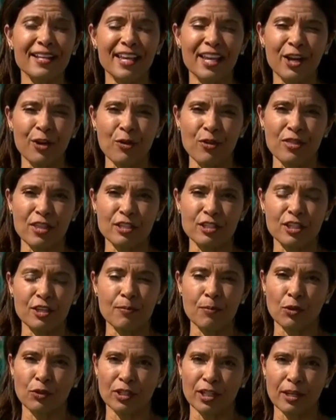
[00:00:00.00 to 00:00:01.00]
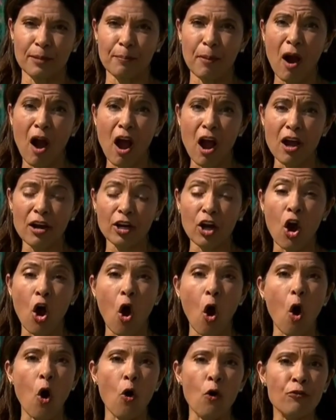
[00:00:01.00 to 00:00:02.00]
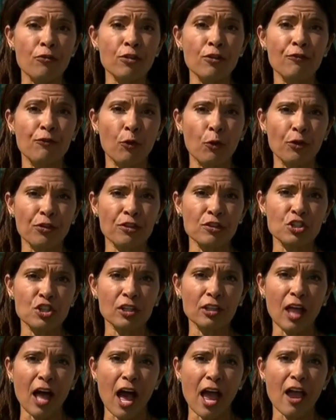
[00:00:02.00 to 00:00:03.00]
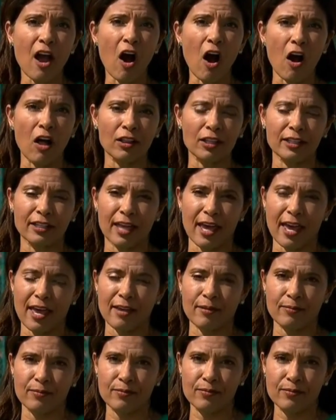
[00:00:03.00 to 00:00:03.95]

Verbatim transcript: here in this community park over the 4th of July holiday